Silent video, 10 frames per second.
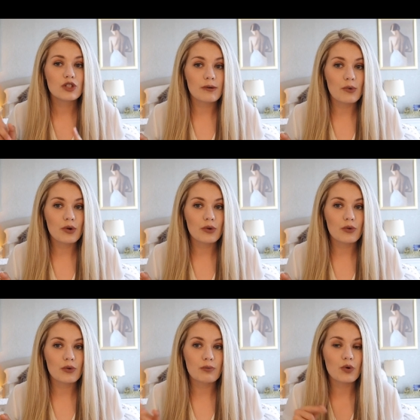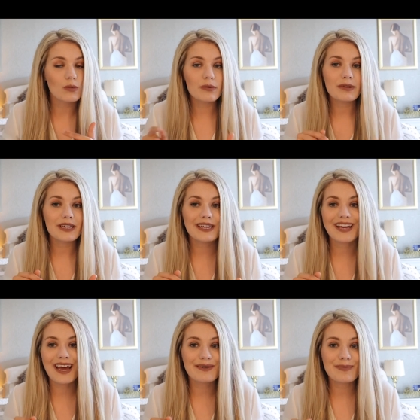tomorrow,
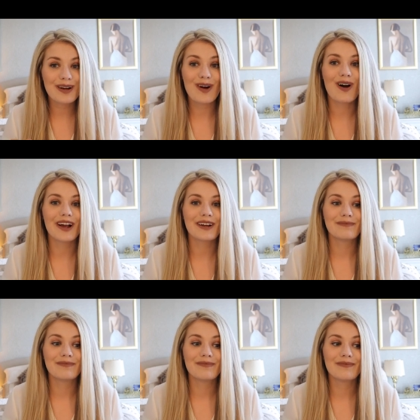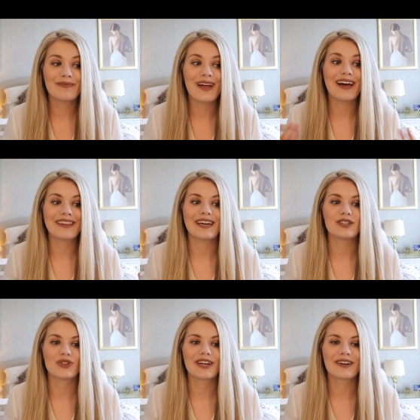probably in my car at the
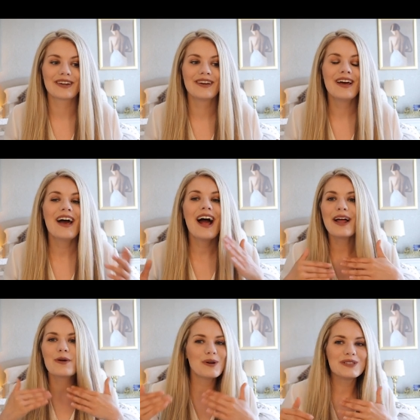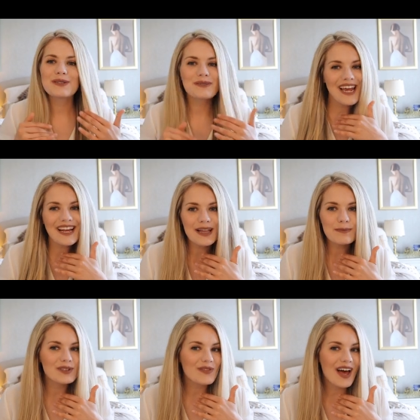ice rink. And I'll put in some skating
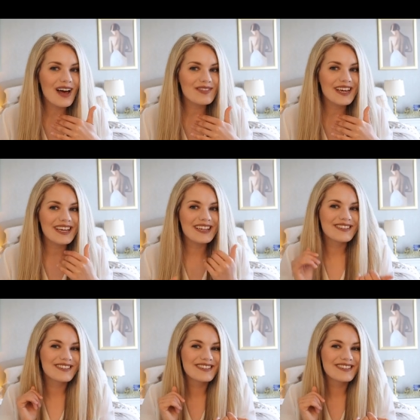clips if I have any.